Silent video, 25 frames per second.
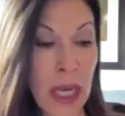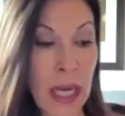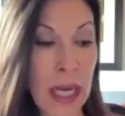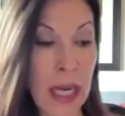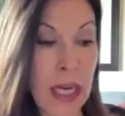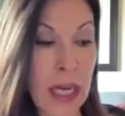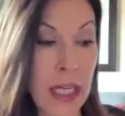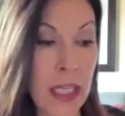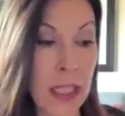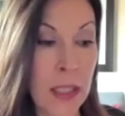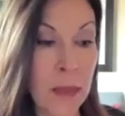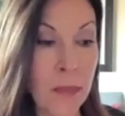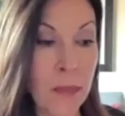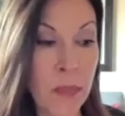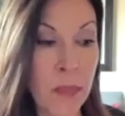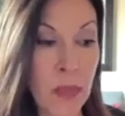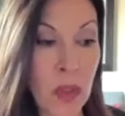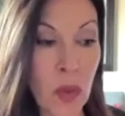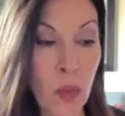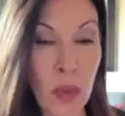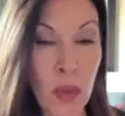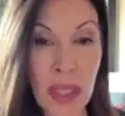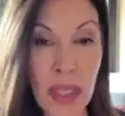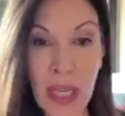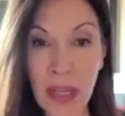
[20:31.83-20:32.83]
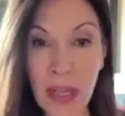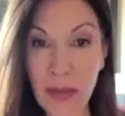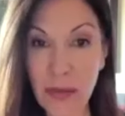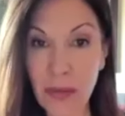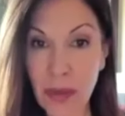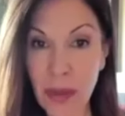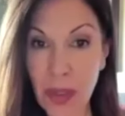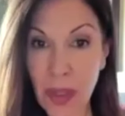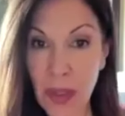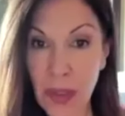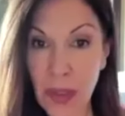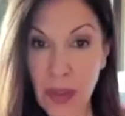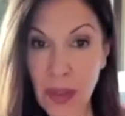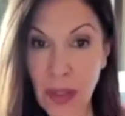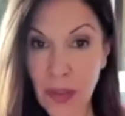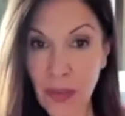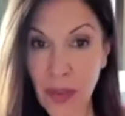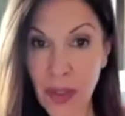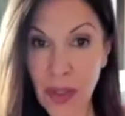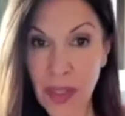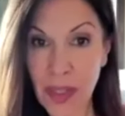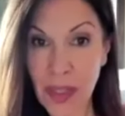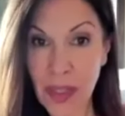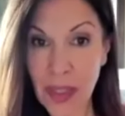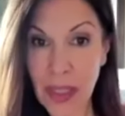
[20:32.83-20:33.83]
Um, we have those of
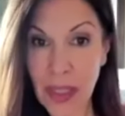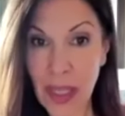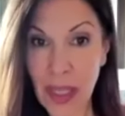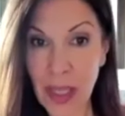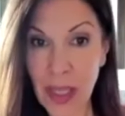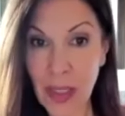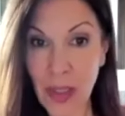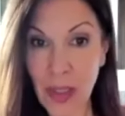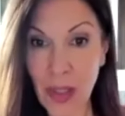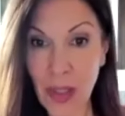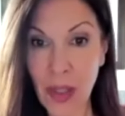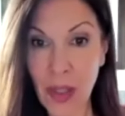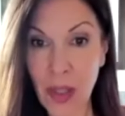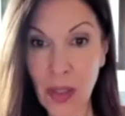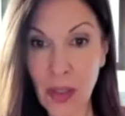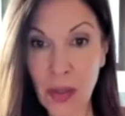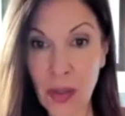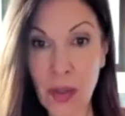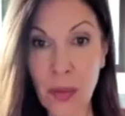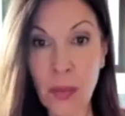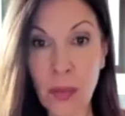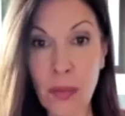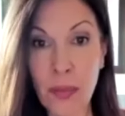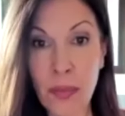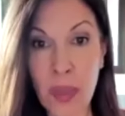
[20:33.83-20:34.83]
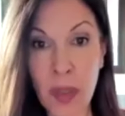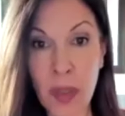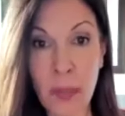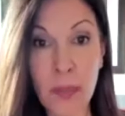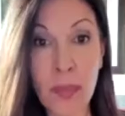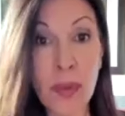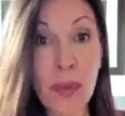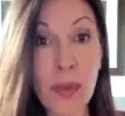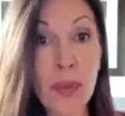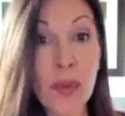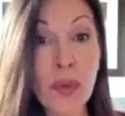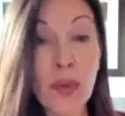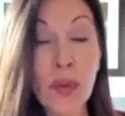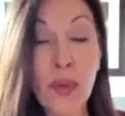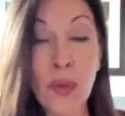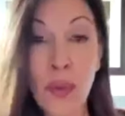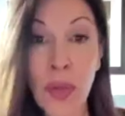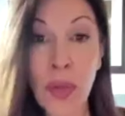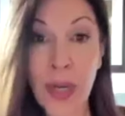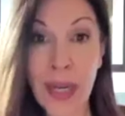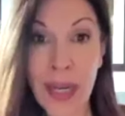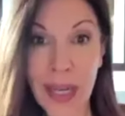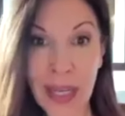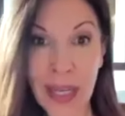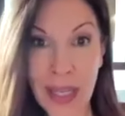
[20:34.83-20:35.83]
us that are the, the blue
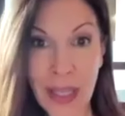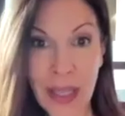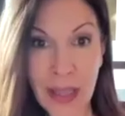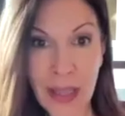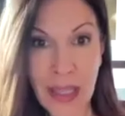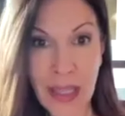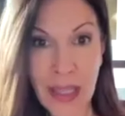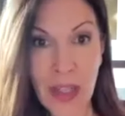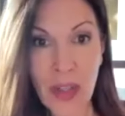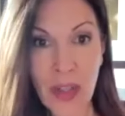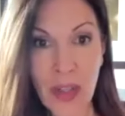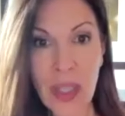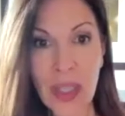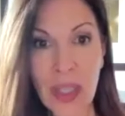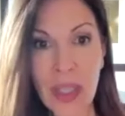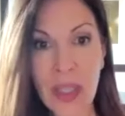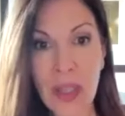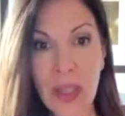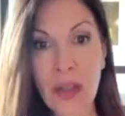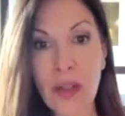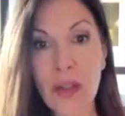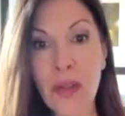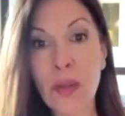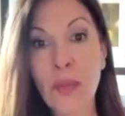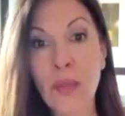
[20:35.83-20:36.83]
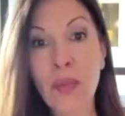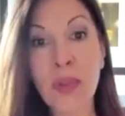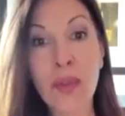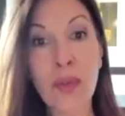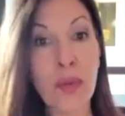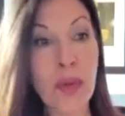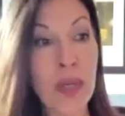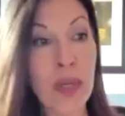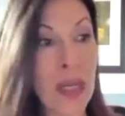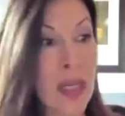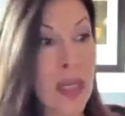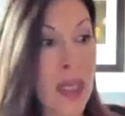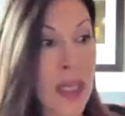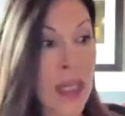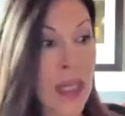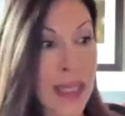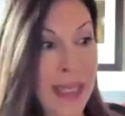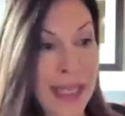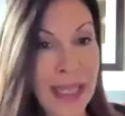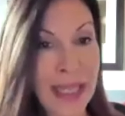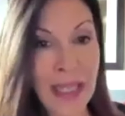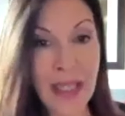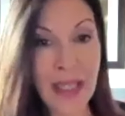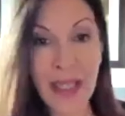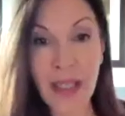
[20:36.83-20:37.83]
ray that are here, the blue ray
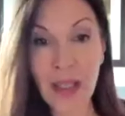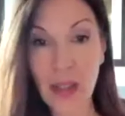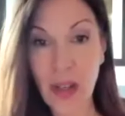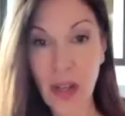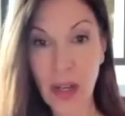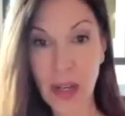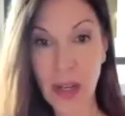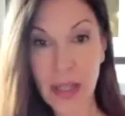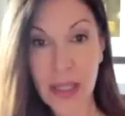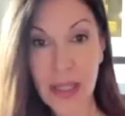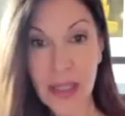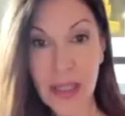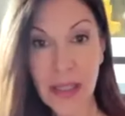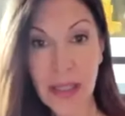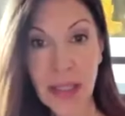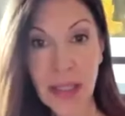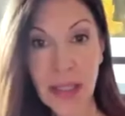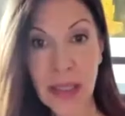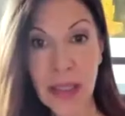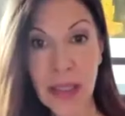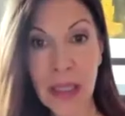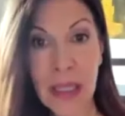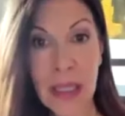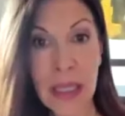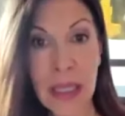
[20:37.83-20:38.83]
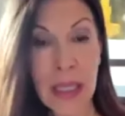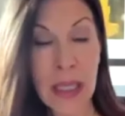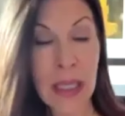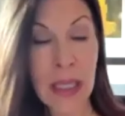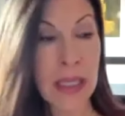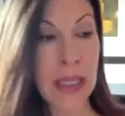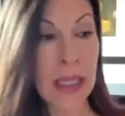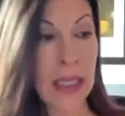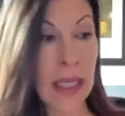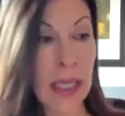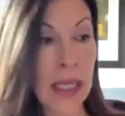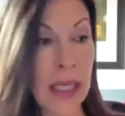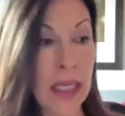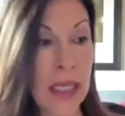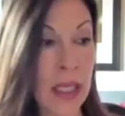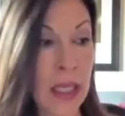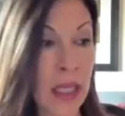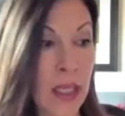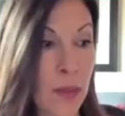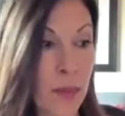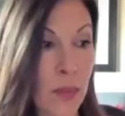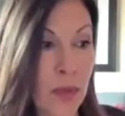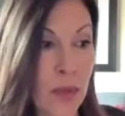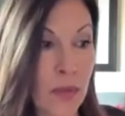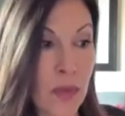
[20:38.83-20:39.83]
hidden goddess that
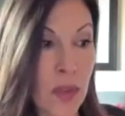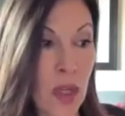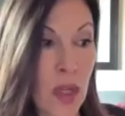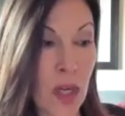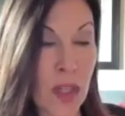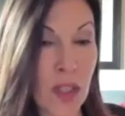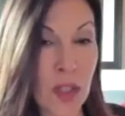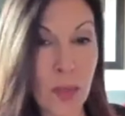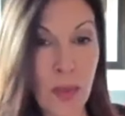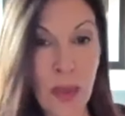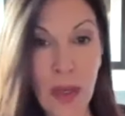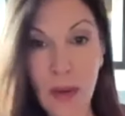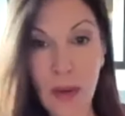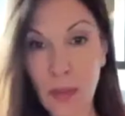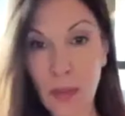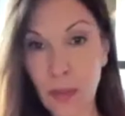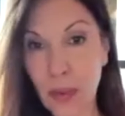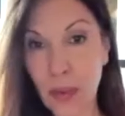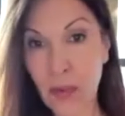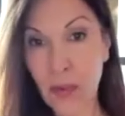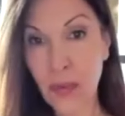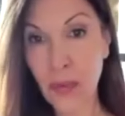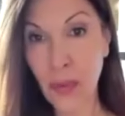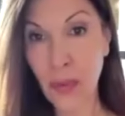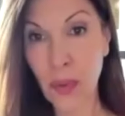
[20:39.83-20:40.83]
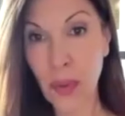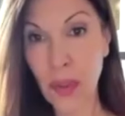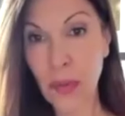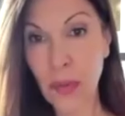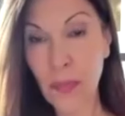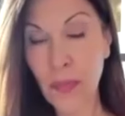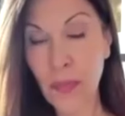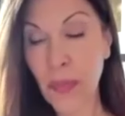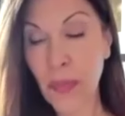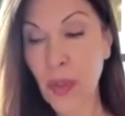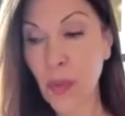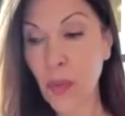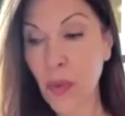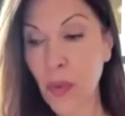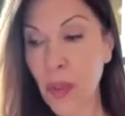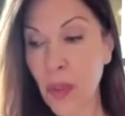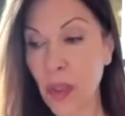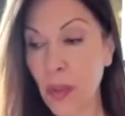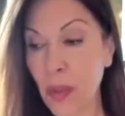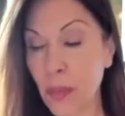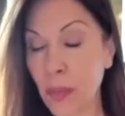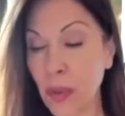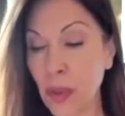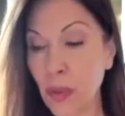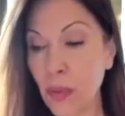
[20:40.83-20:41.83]
um, we've talked about before, or
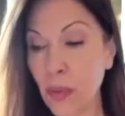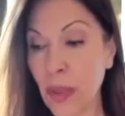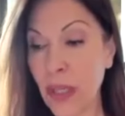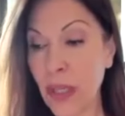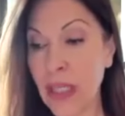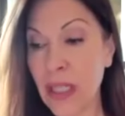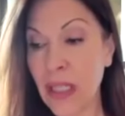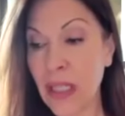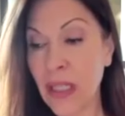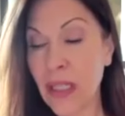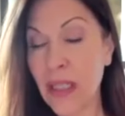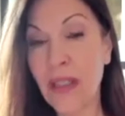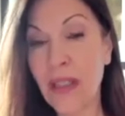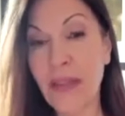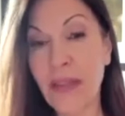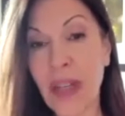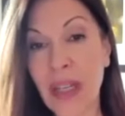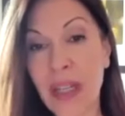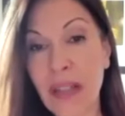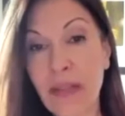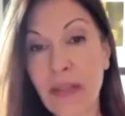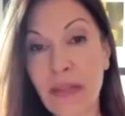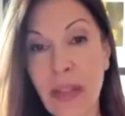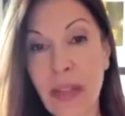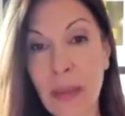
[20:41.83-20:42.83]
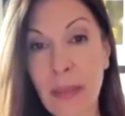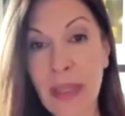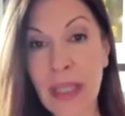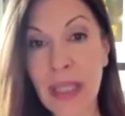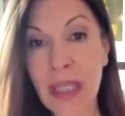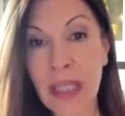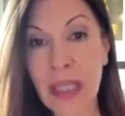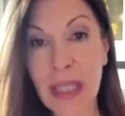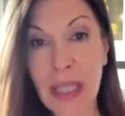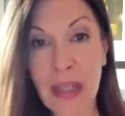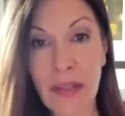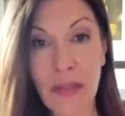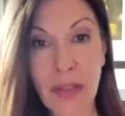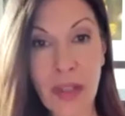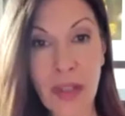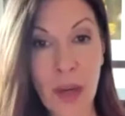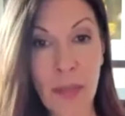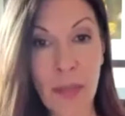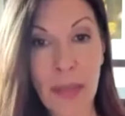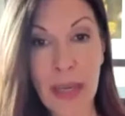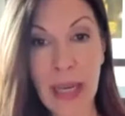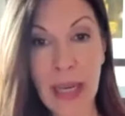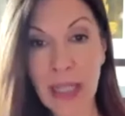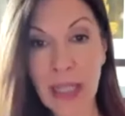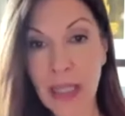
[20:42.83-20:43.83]
the blue ray hidden divine feminine that have come
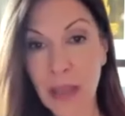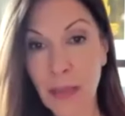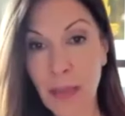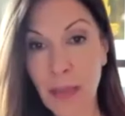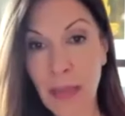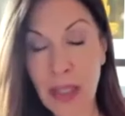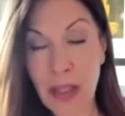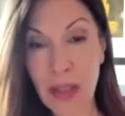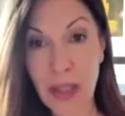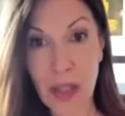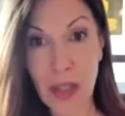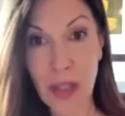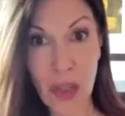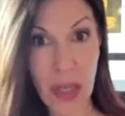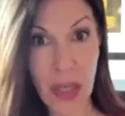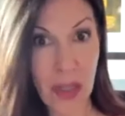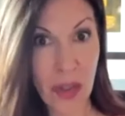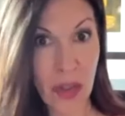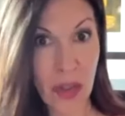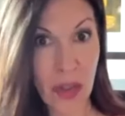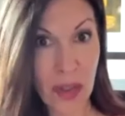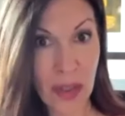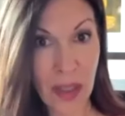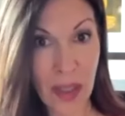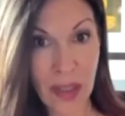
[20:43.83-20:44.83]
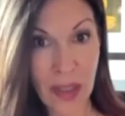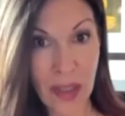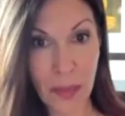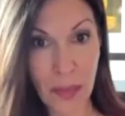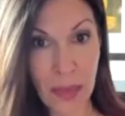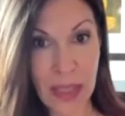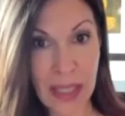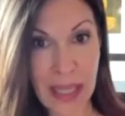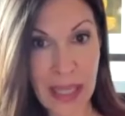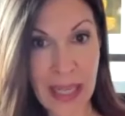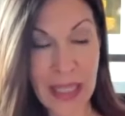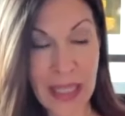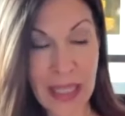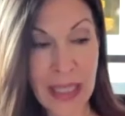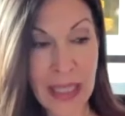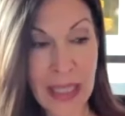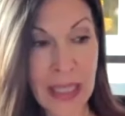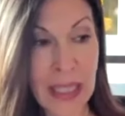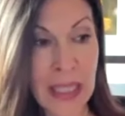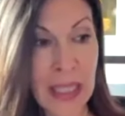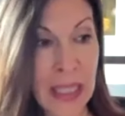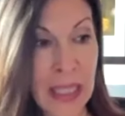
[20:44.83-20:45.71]
back to make the changes on the planet.